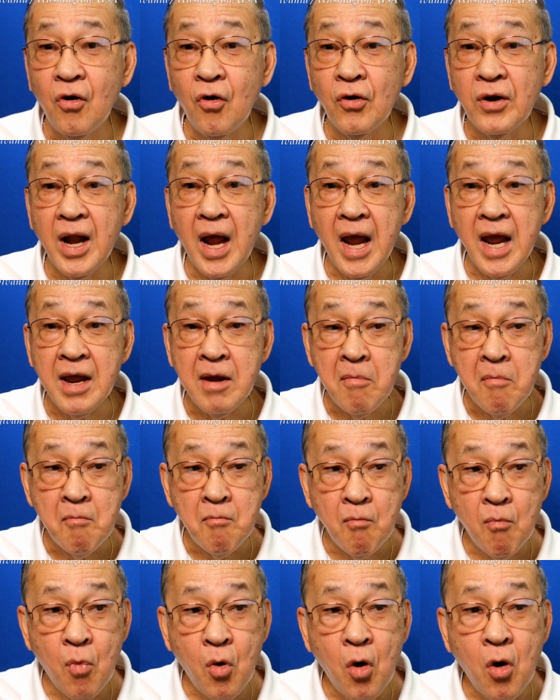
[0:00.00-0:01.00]
on a
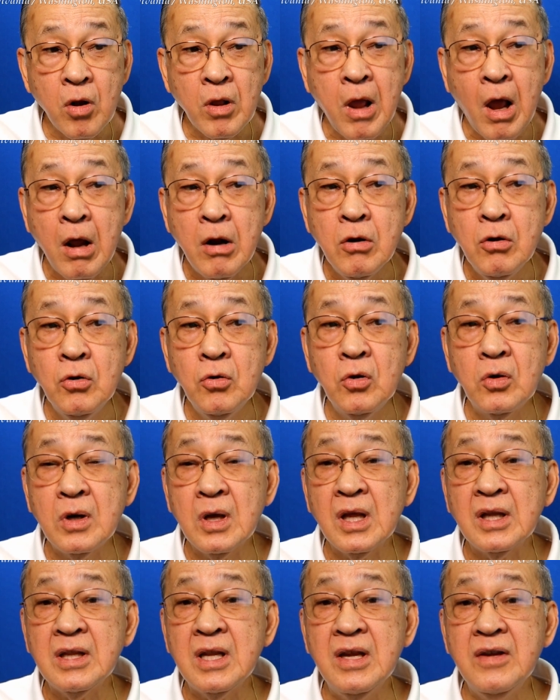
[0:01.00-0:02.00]
more
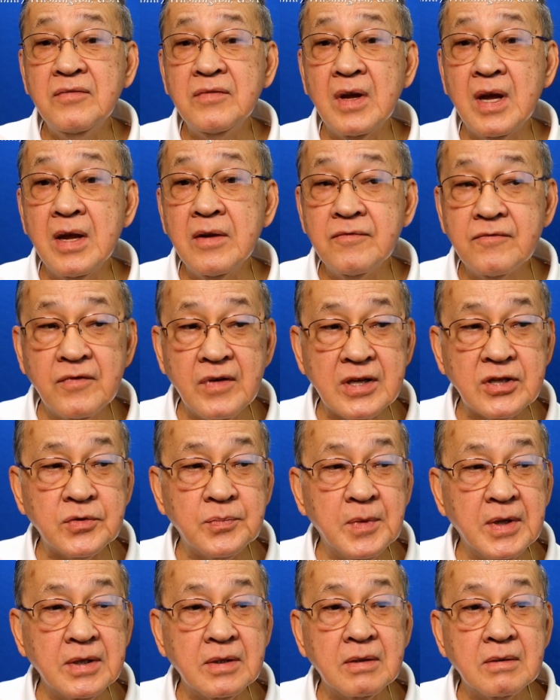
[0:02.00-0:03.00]
lucrative
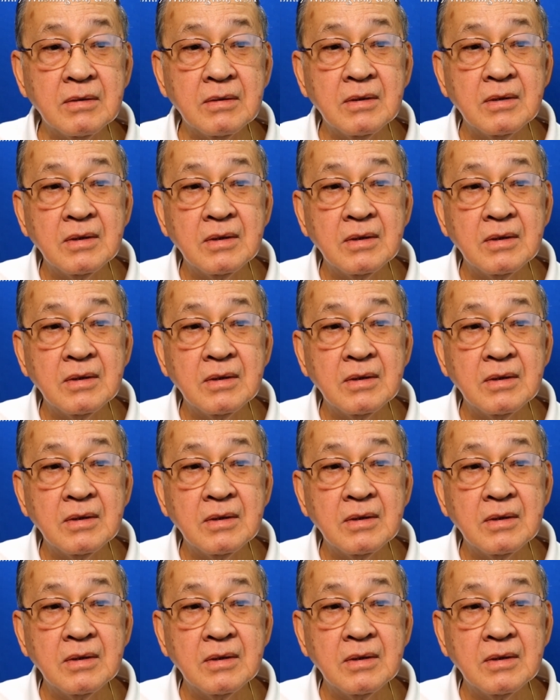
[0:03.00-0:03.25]
investment